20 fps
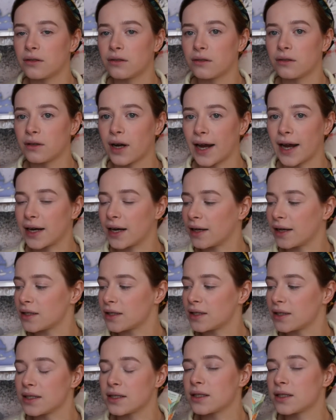recognize
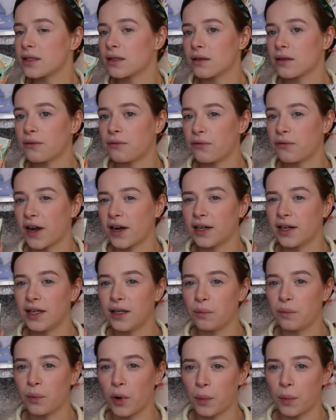that this is a fairly
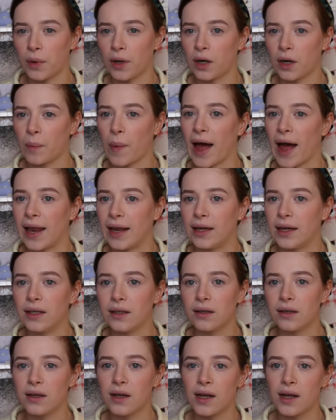popular palette,